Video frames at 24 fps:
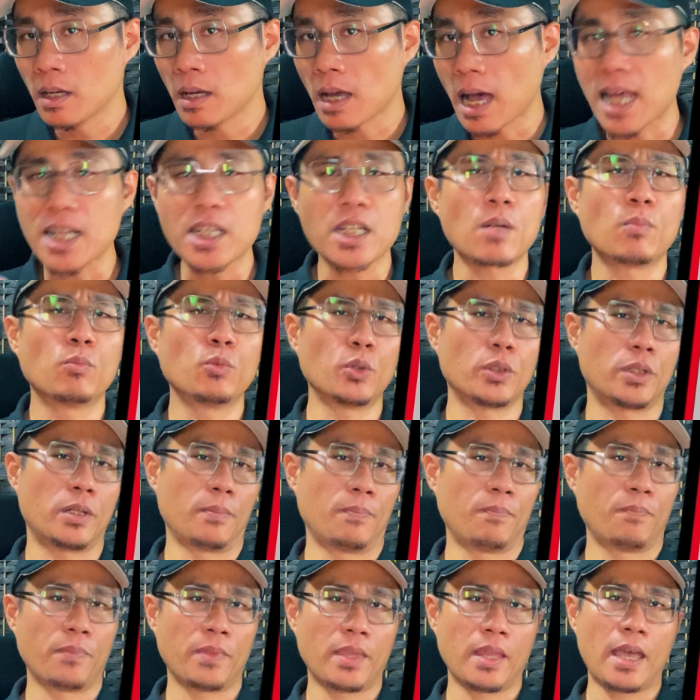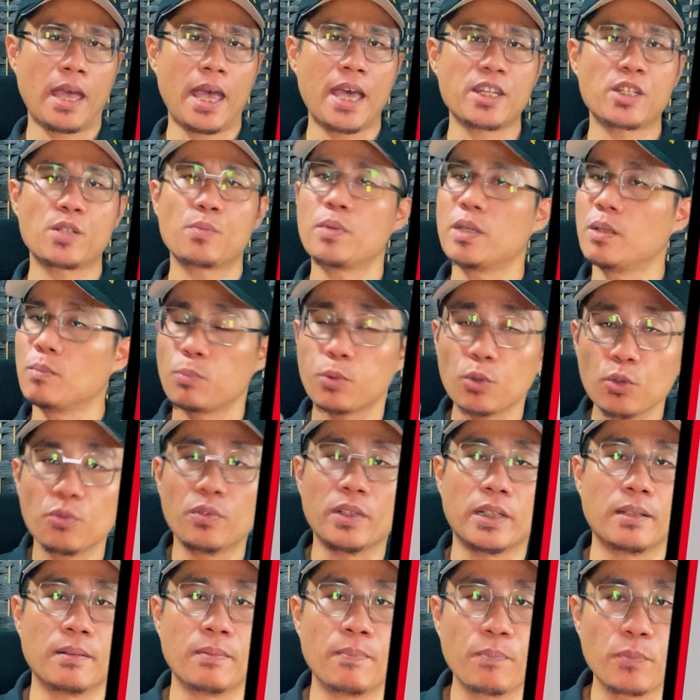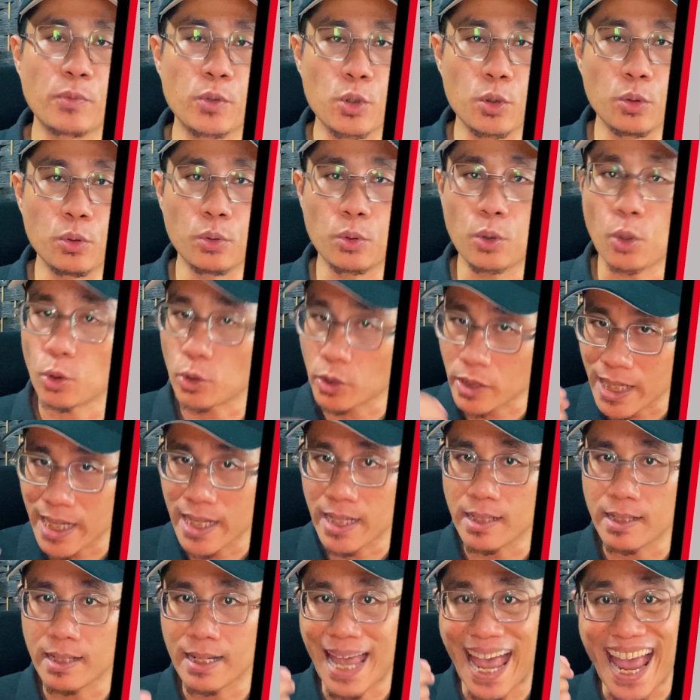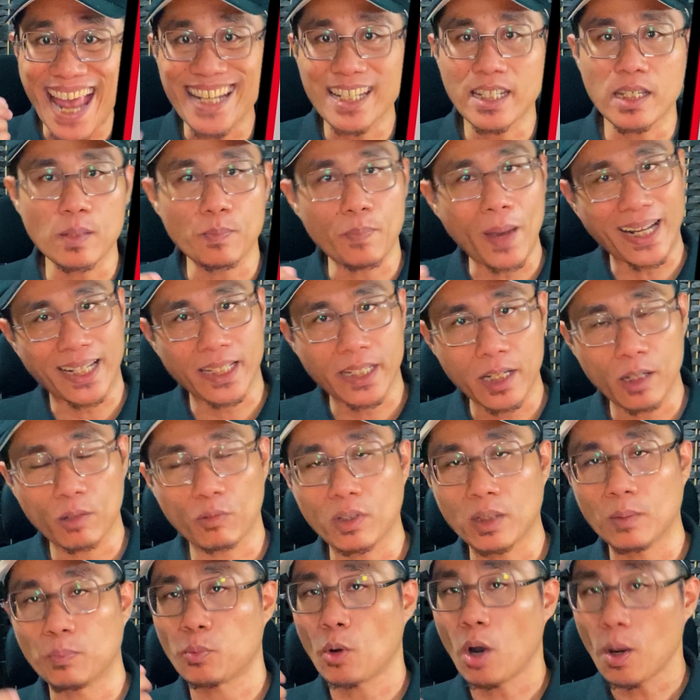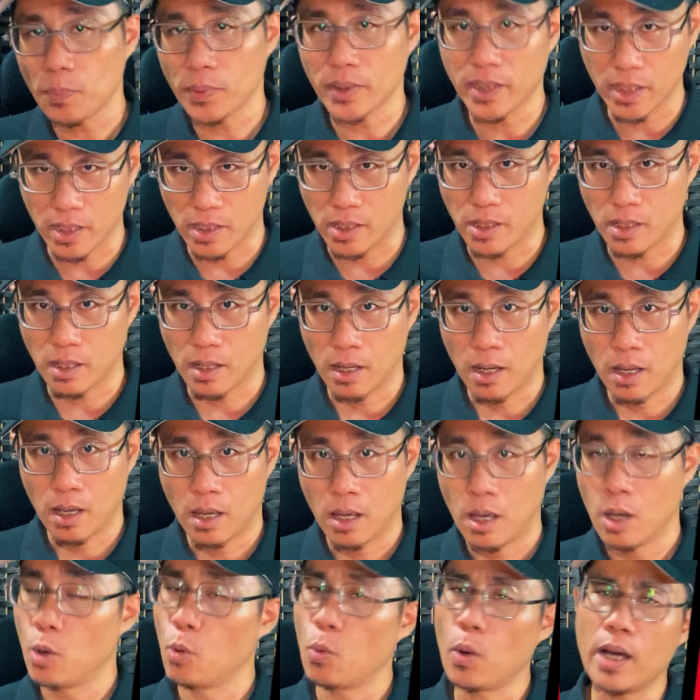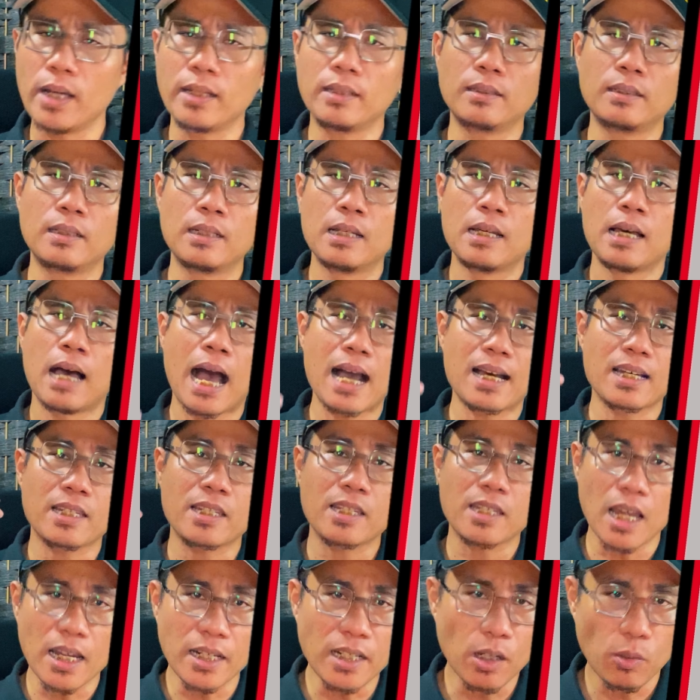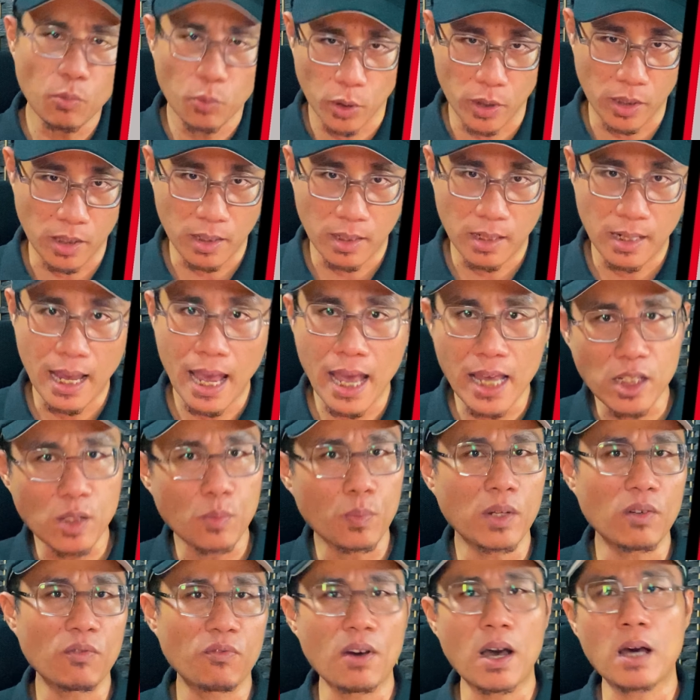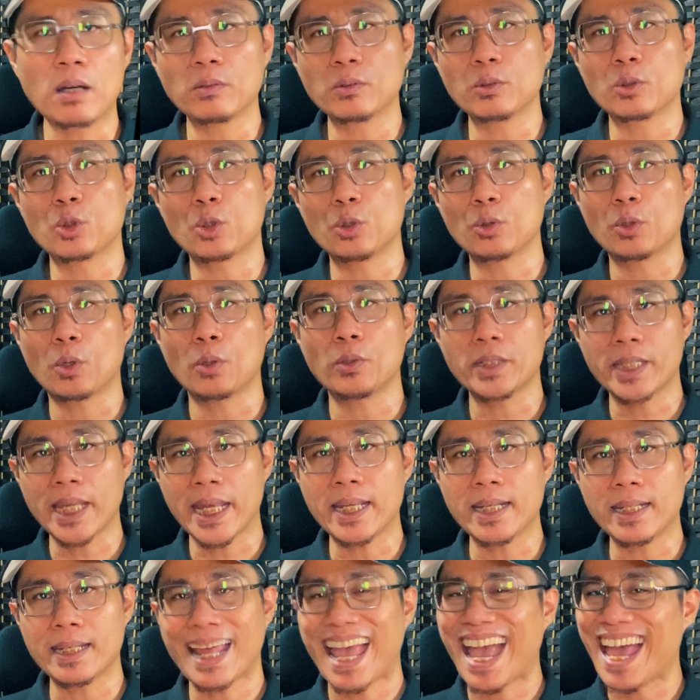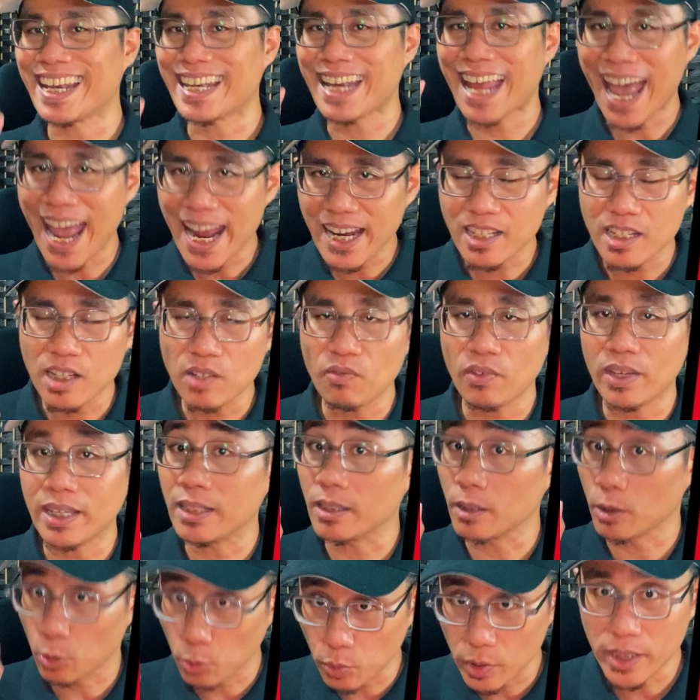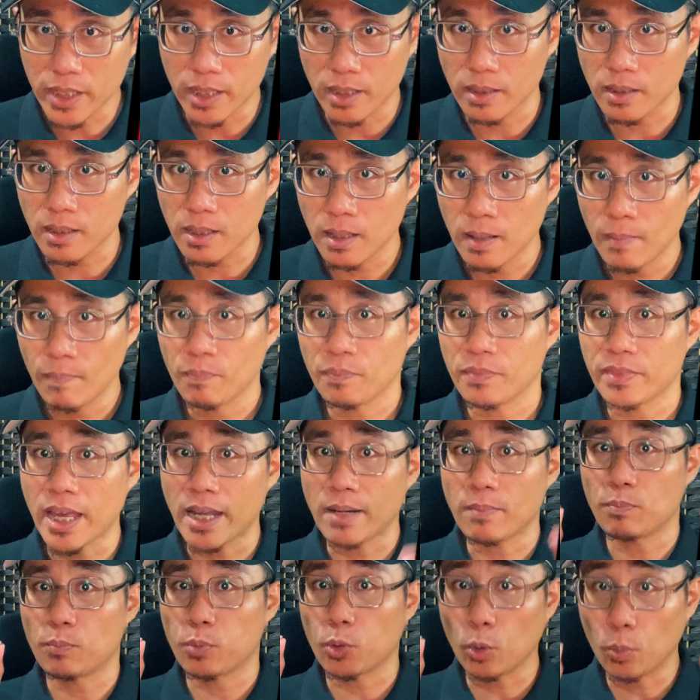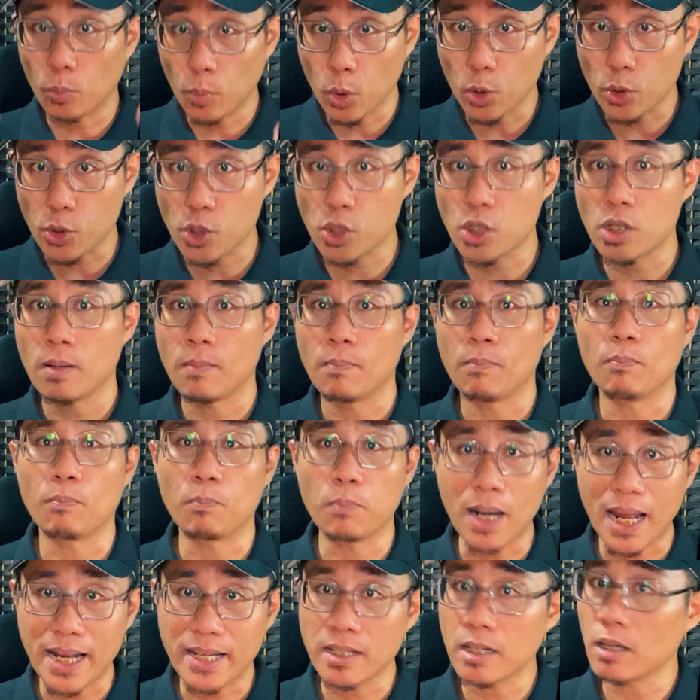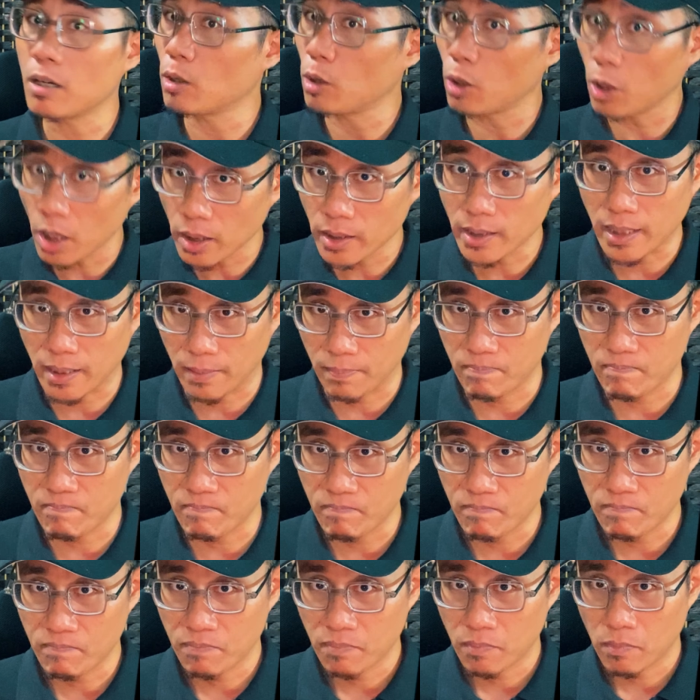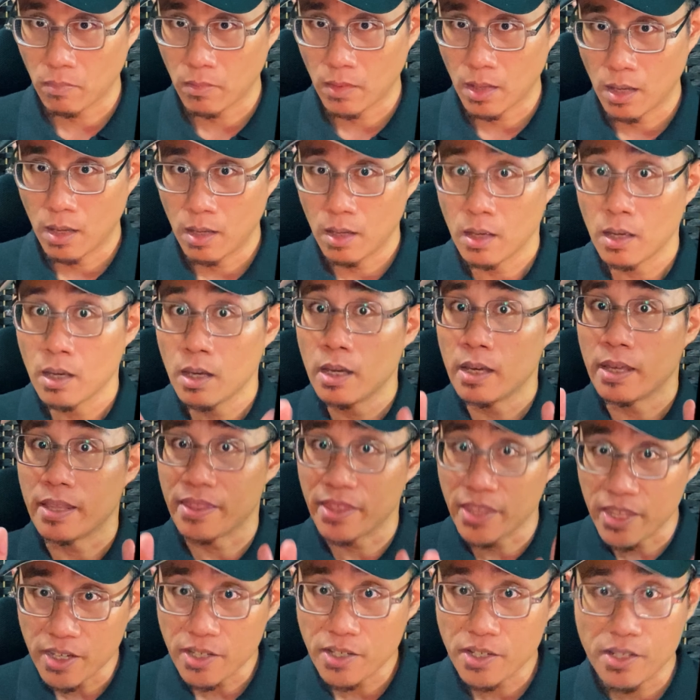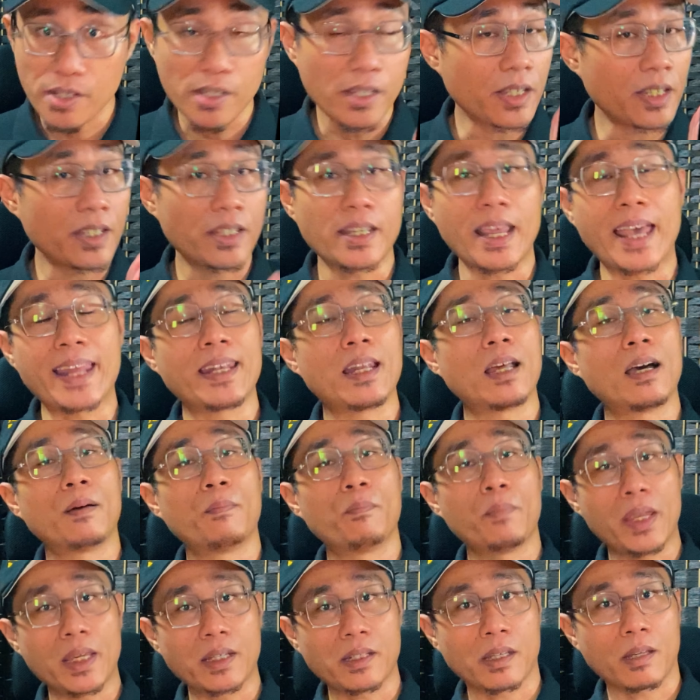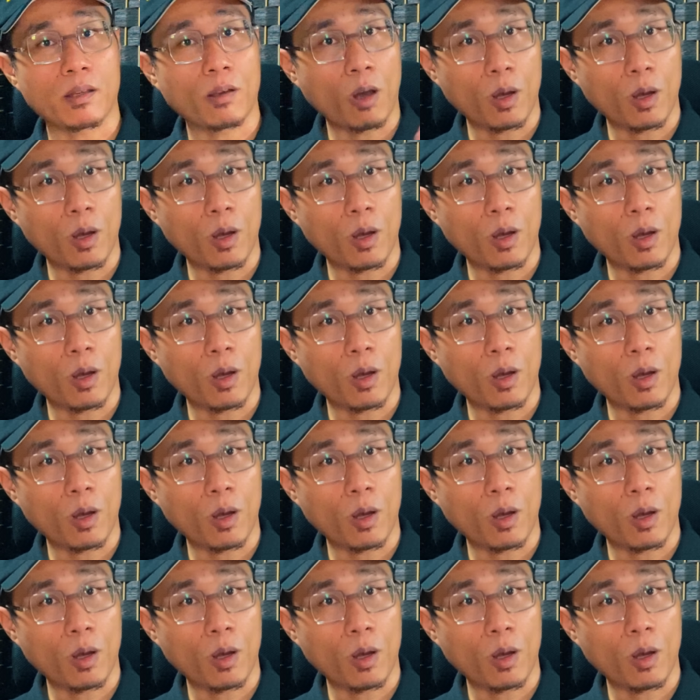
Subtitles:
Assam wood has been proven to contain antibacterial properties, while Angsana wood has been found to contain an active ingredient that promotes blood clotting. This is an amazing